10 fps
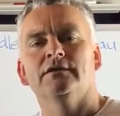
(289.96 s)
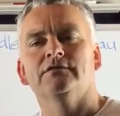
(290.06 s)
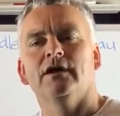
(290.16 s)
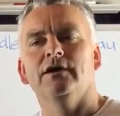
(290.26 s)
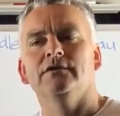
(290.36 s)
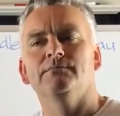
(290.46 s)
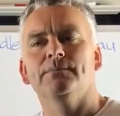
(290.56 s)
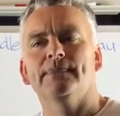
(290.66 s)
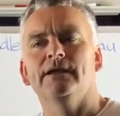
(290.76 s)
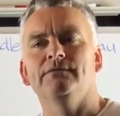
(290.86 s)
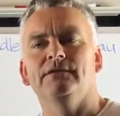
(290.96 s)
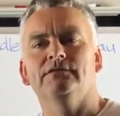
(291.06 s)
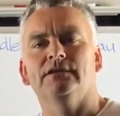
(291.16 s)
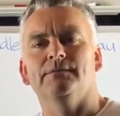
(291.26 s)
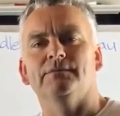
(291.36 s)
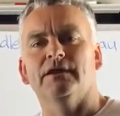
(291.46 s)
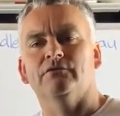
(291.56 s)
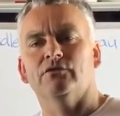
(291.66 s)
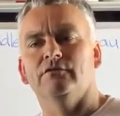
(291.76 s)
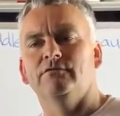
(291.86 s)
So in this clip, I'm going
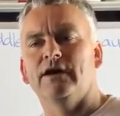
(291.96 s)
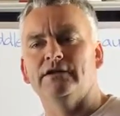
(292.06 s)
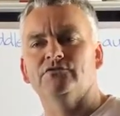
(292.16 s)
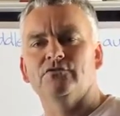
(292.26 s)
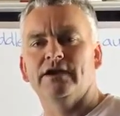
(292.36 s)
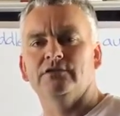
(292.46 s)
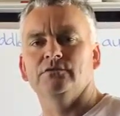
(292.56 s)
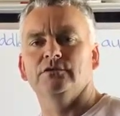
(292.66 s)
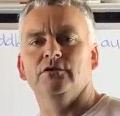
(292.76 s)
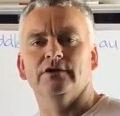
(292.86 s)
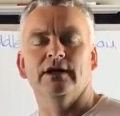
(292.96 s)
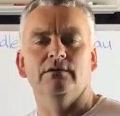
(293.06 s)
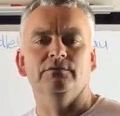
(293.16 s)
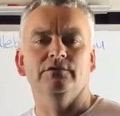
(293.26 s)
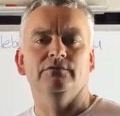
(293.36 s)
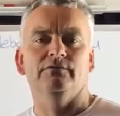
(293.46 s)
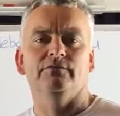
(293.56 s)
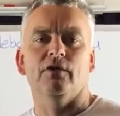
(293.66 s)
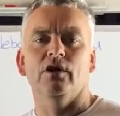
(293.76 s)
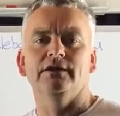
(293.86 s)
to try and fast track you along and help you
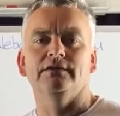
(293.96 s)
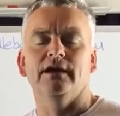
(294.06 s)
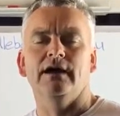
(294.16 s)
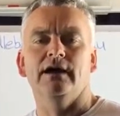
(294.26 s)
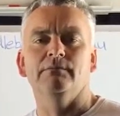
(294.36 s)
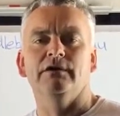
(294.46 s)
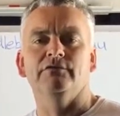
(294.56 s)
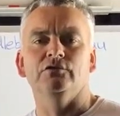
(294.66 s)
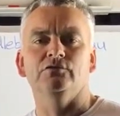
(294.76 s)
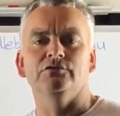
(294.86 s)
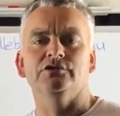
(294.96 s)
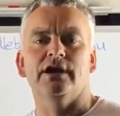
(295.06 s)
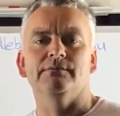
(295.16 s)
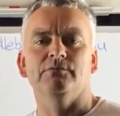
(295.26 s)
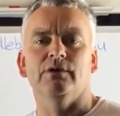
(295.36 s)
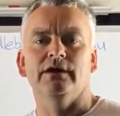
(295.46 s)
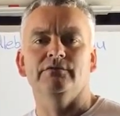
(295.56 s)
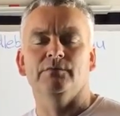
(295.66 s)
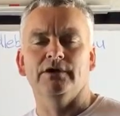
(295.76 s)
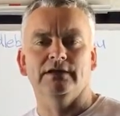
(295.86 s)
find a few good shaped
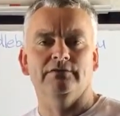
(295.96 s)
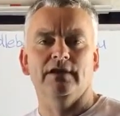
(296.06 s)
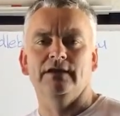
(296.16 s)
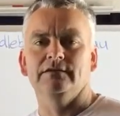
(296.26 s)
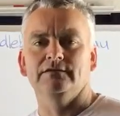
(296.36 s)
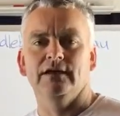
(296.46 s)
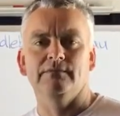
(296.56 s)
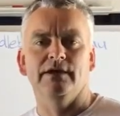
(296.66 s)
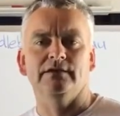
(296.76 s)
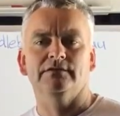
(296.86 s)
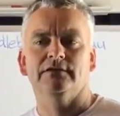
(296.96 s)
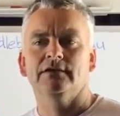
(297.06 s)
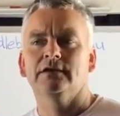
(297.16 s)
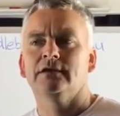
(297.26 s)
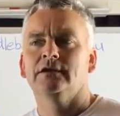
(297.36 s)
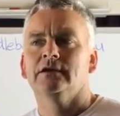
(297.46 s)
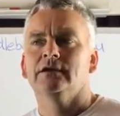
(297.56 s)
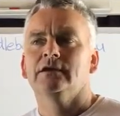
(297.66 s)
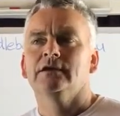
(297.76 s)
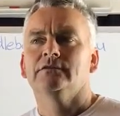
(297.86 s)
waves by understanding sandbanks.
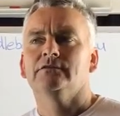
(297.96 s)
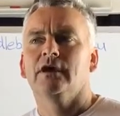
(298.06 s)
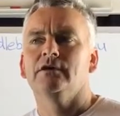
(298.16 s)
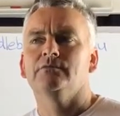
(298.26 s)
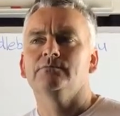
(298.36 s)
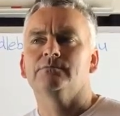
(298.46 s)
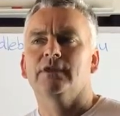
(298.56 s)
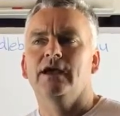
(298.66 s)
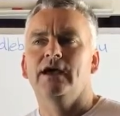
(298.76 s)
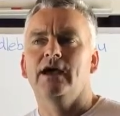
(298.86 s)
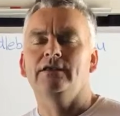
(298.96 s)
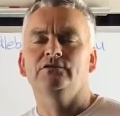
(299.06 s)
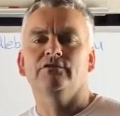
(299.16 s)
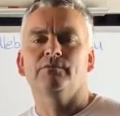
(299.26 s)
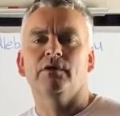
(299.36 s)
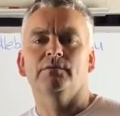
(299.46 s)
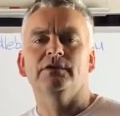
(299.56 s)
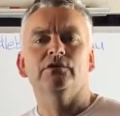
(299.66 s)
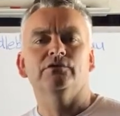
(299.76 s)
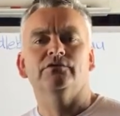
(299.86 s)
So as you've
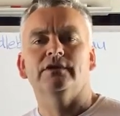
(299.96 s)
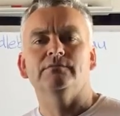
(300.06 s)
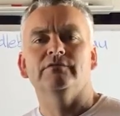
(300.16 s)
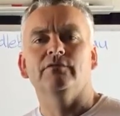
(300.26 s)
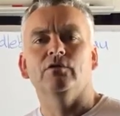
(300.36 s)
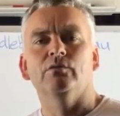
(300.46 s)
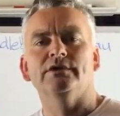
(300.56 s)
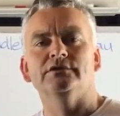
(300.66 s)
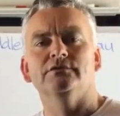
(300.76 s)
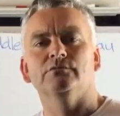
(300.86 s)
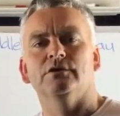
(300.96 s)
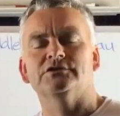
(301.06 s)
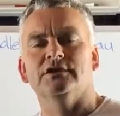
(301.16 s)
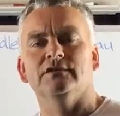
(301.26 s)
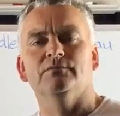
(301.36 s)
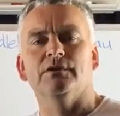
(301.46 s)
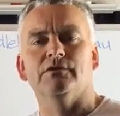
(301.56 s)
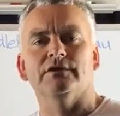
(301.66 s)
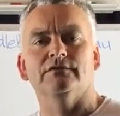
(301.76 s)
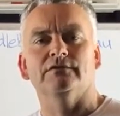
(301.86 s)
probably all seen before when you're watching
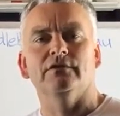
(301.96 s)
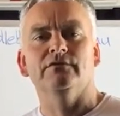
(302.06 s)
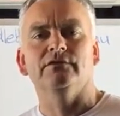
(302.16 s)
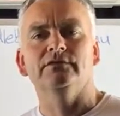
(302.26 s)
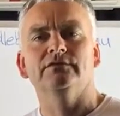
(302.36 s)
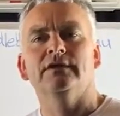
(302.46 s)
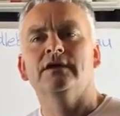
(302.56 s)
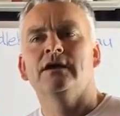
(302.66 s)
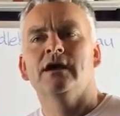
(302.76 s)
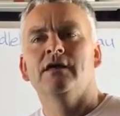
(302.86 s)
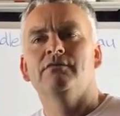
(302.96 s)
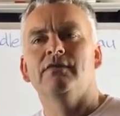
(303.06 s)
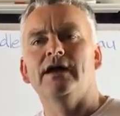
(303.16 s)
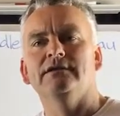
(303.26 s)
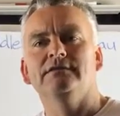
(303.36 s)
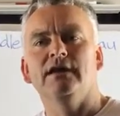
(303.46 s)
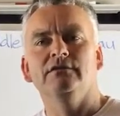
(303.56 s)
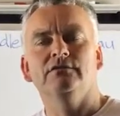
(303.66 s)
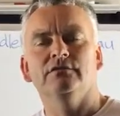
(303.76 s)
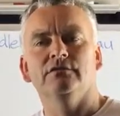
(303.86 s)
experienced surfers, they
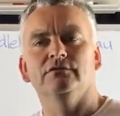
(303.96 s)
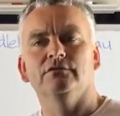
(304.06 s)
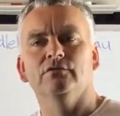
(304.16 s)
tend to